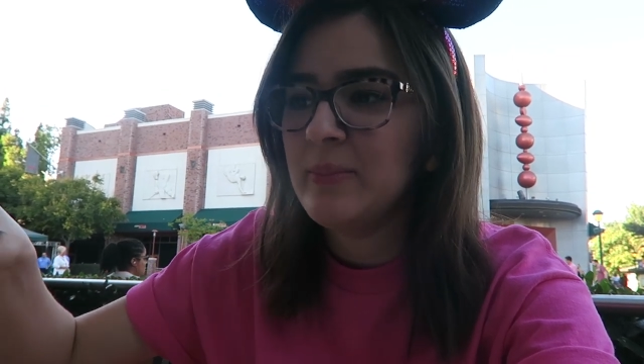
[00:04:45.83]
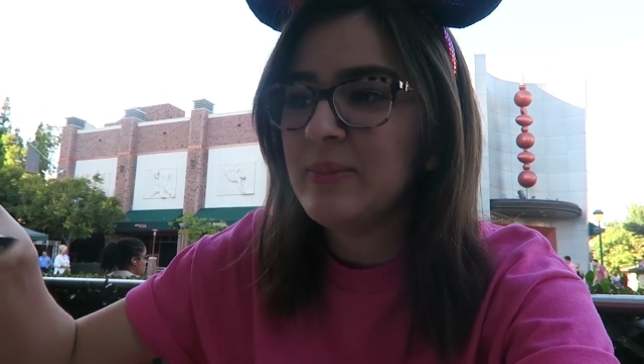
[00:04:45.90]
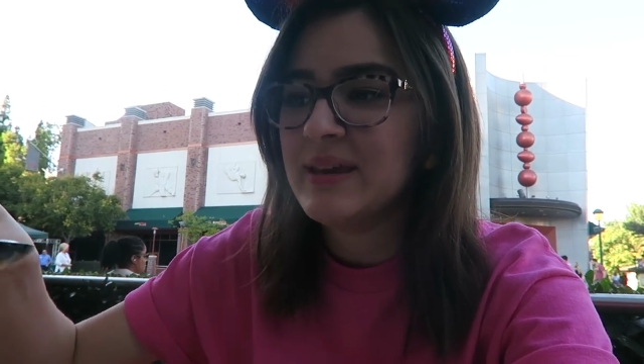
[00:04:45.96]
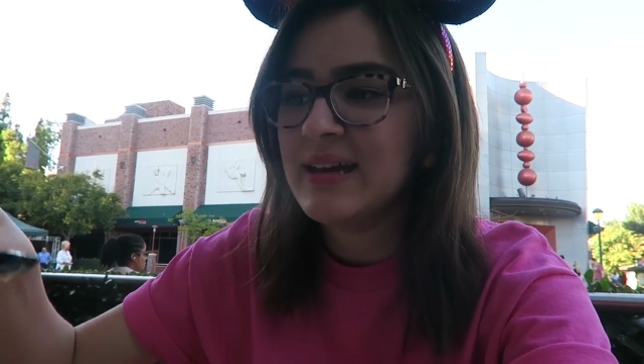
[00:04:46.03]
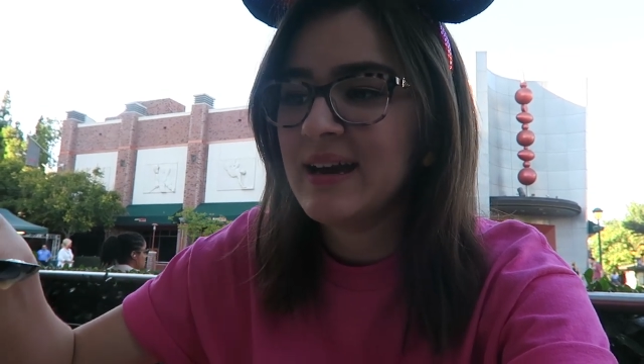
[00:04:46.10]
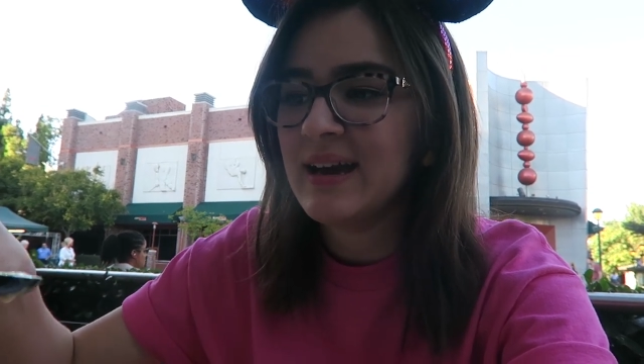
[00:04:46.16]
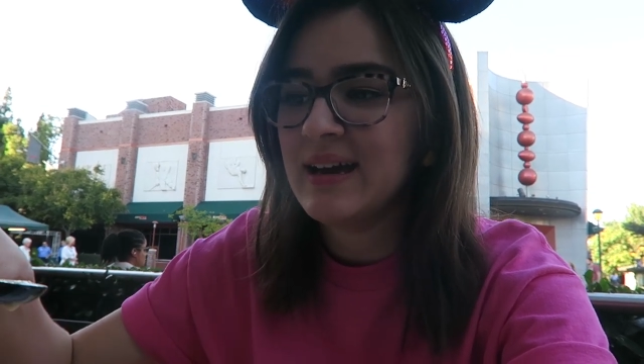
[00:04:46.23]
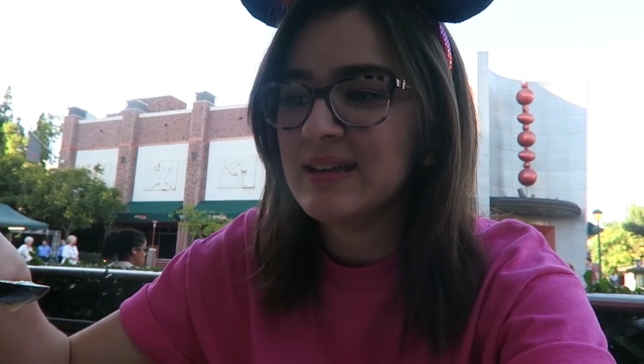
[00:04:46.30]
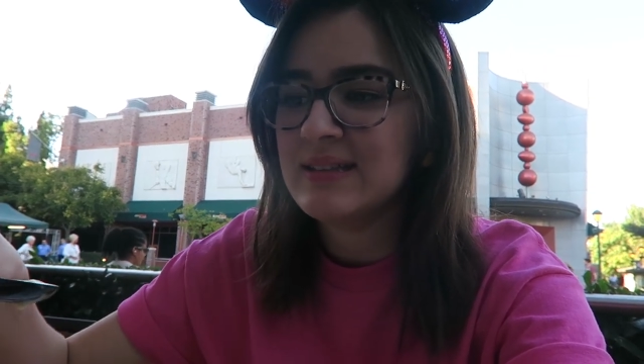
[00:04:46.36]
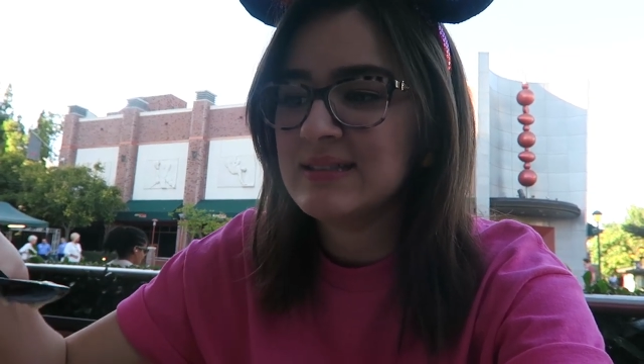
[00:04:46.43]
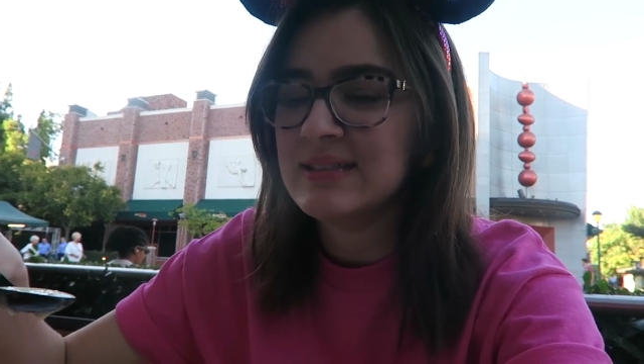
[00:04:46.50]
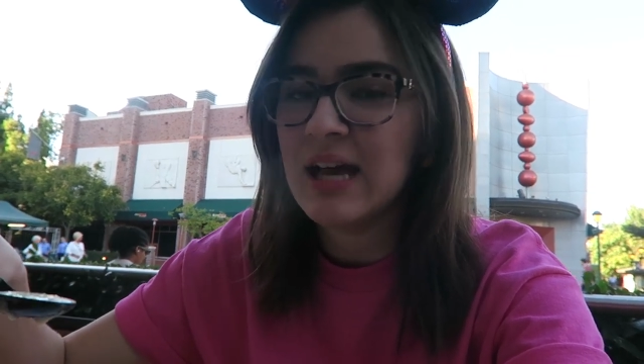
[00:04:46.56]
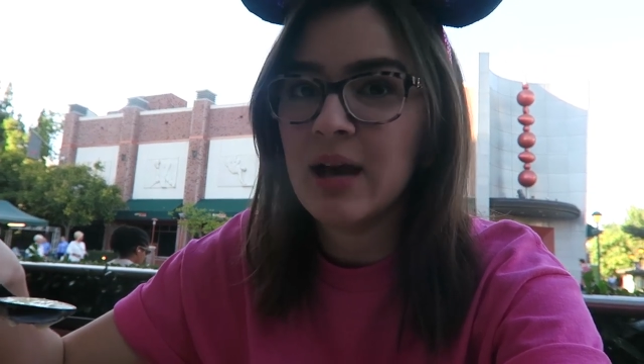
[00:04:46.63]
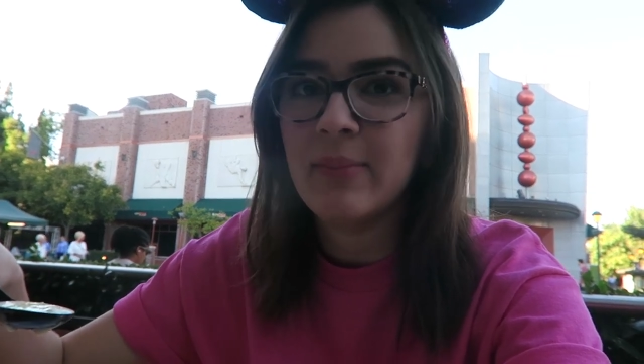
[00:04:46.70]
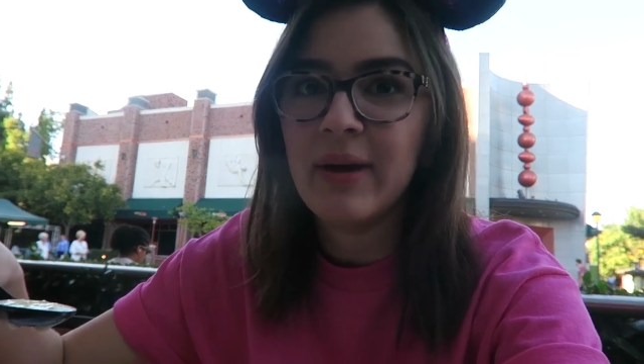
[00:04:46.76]

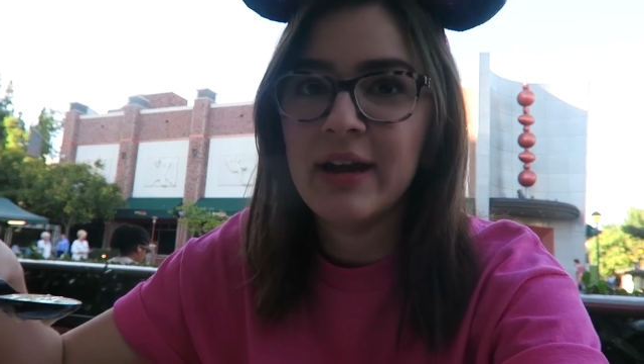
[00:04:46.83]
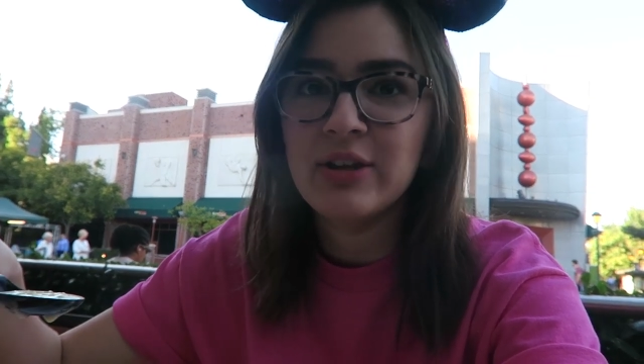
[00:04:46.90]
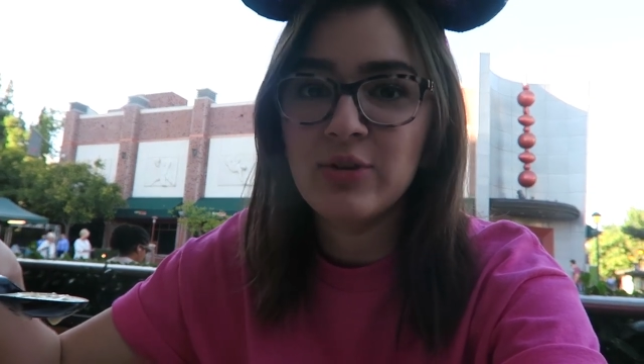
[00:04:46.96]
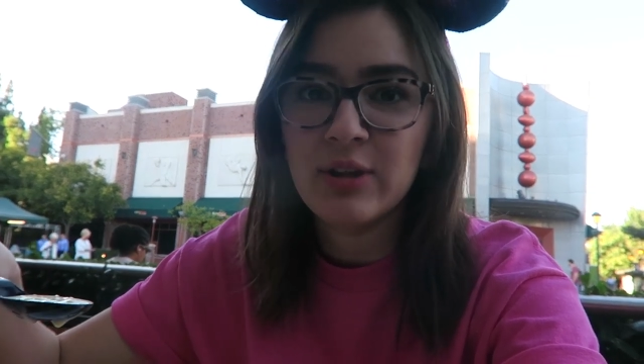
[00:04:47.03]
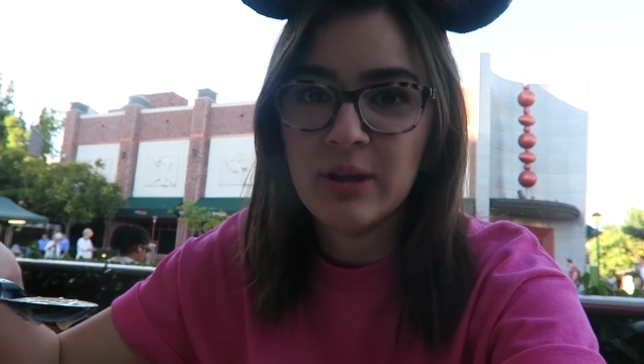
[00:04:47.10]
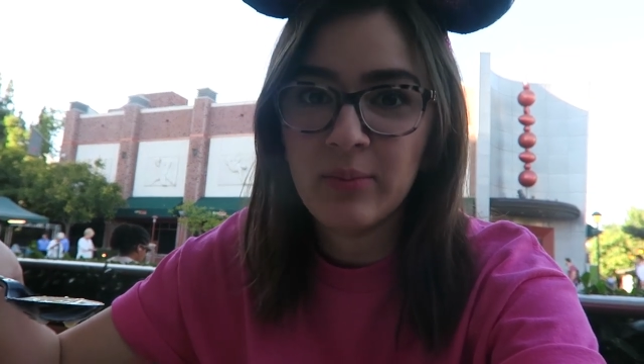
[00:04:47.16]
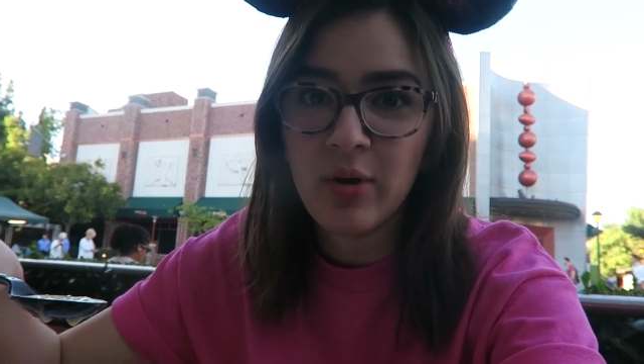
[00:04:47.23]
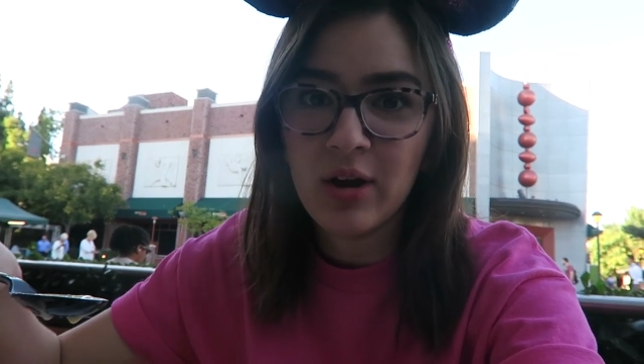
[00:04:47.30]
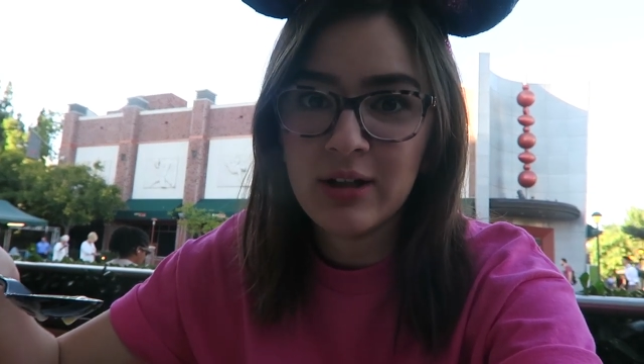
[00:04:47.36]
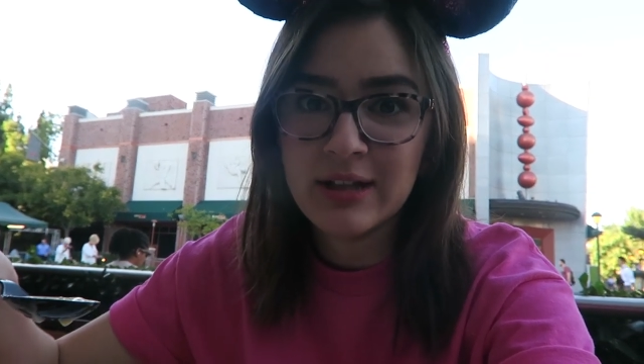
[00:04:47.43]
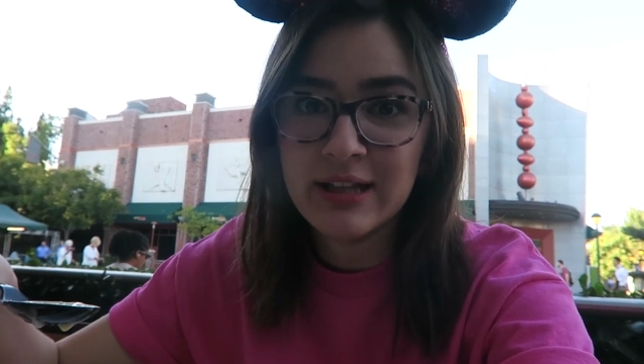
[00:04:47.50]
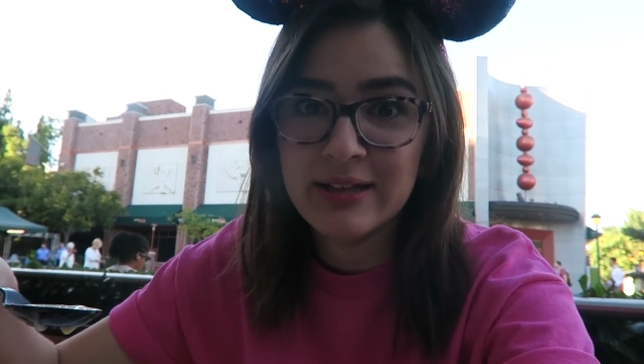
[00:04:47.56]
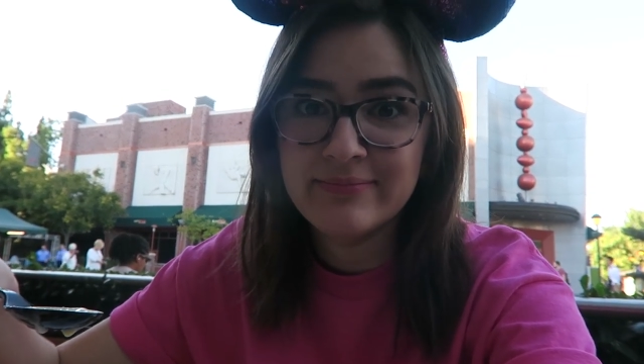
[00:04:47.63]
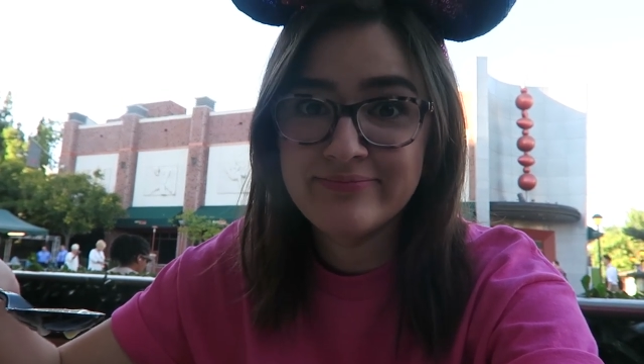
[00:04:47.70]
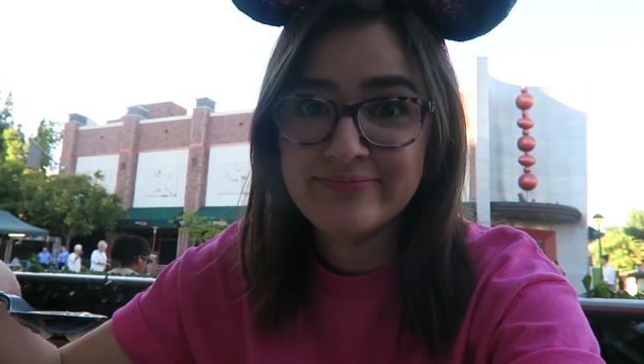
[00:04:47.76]
because I don't like
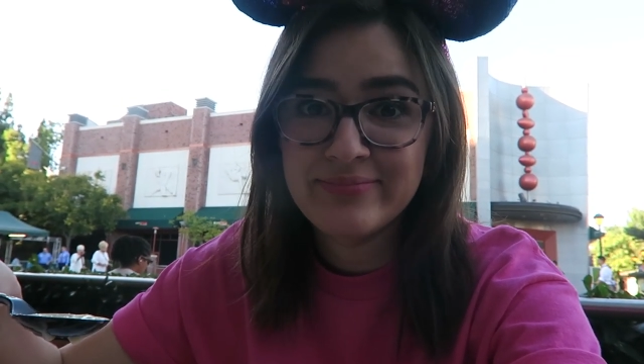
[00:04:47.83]
broccoli.